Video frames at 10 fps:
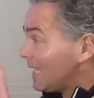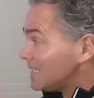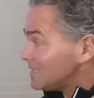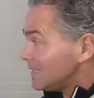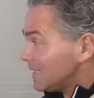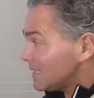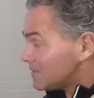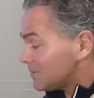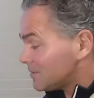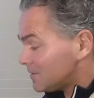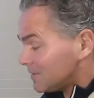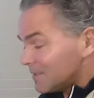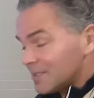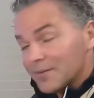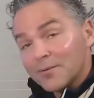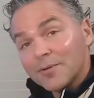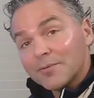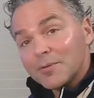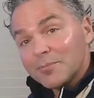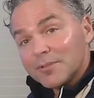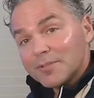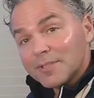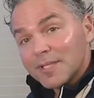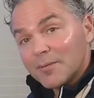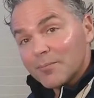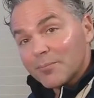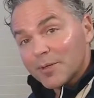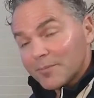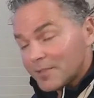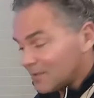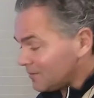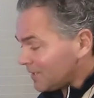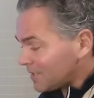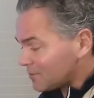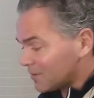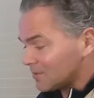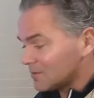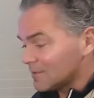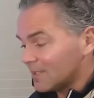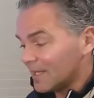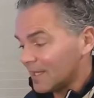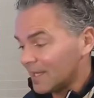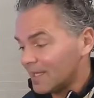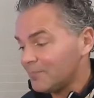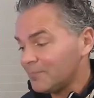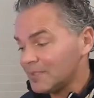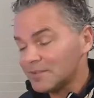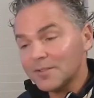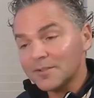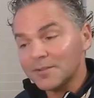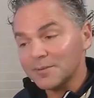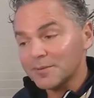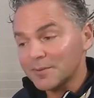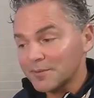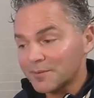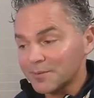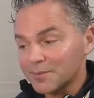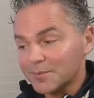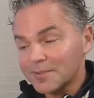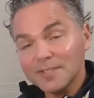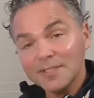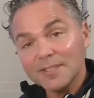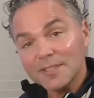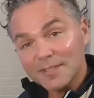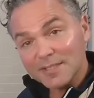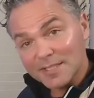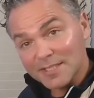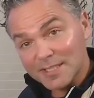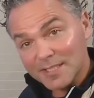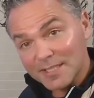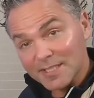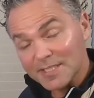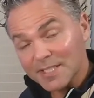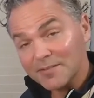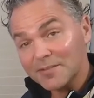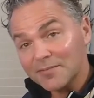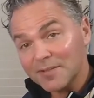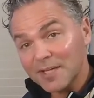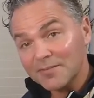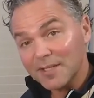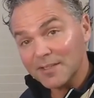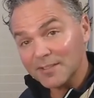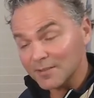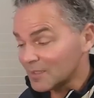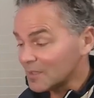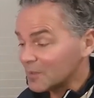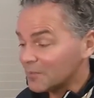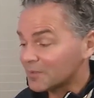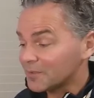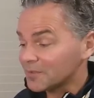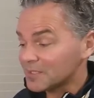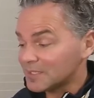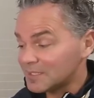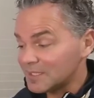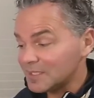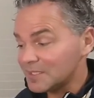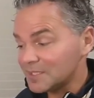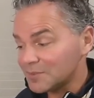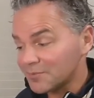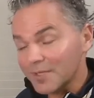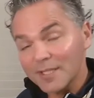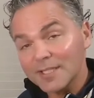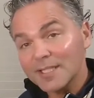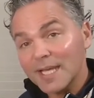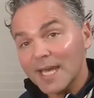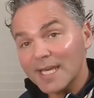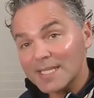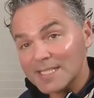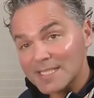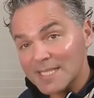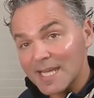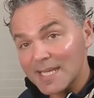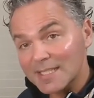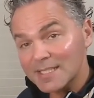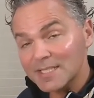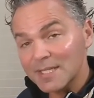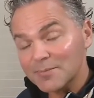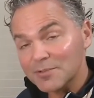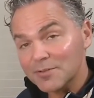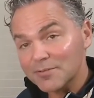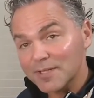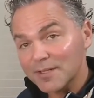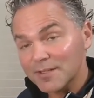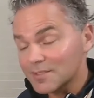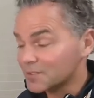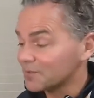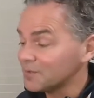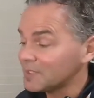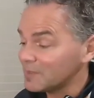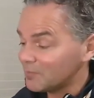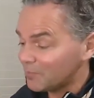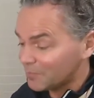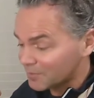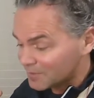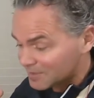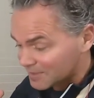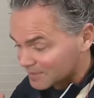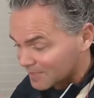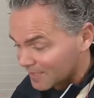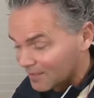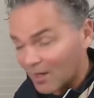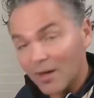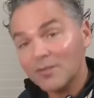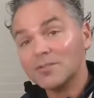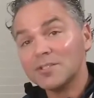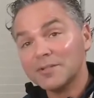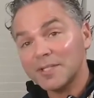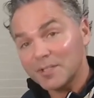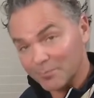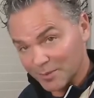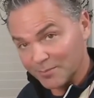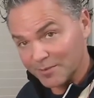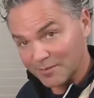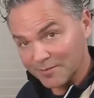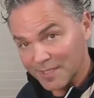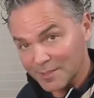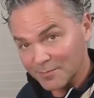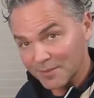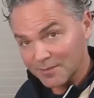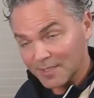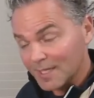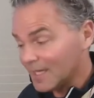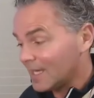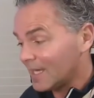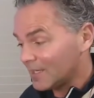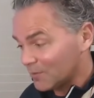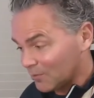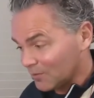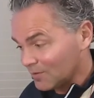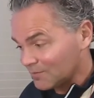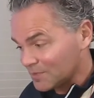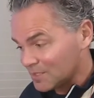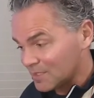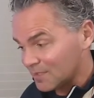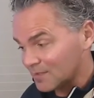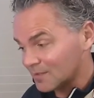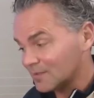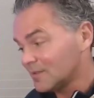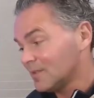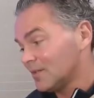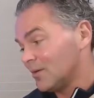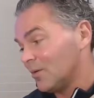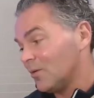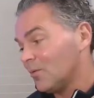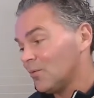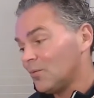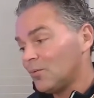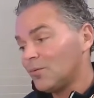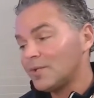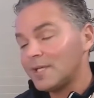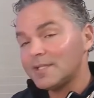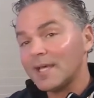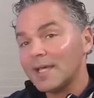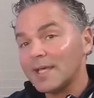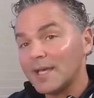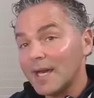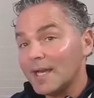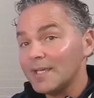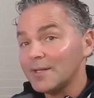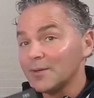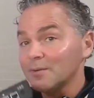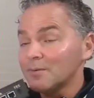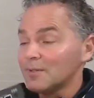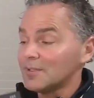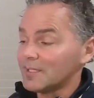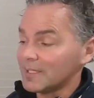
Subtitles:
As the X30 will reboot in permanent device mode, let me talk you through the G7500, because this is running exactly the same software. So you can put this guy also in the permanent device mode. And all of a sudden, all that I/O,